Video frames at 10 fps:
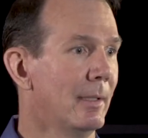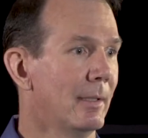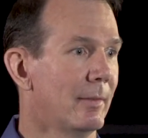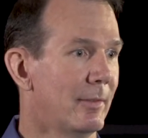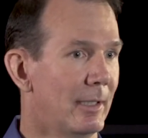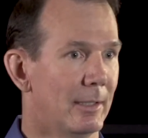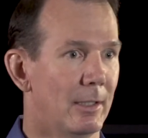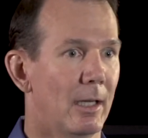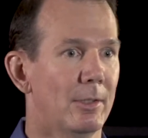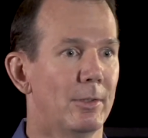seeing a
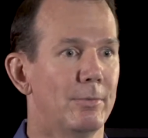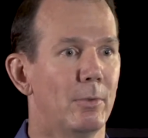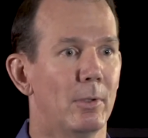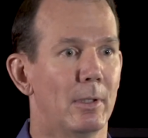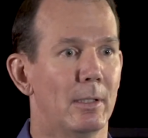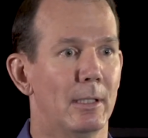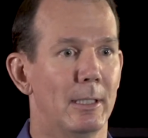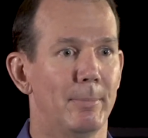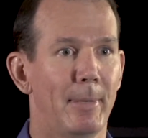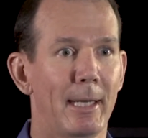doctor for
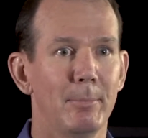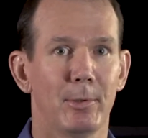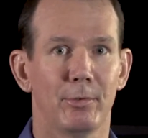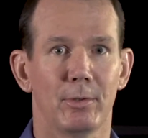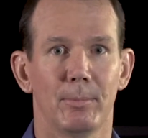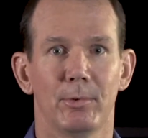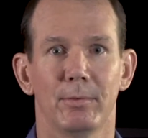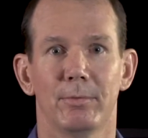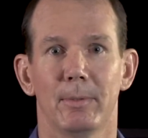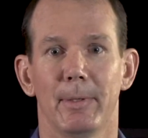a pain
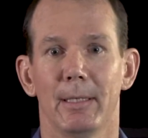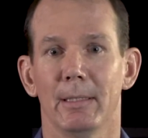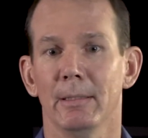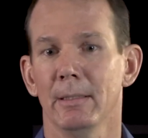prescription from an